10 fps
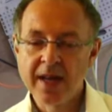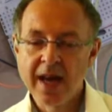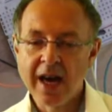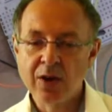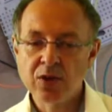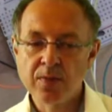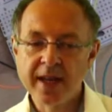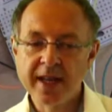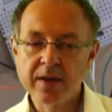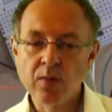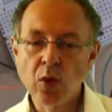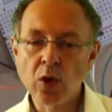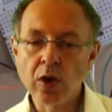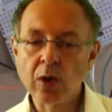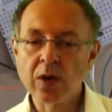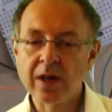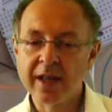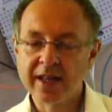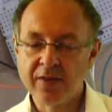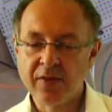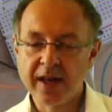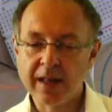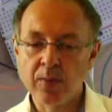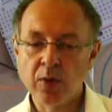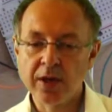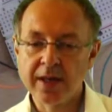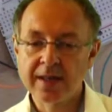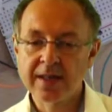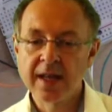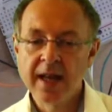how to make it more look like the final product.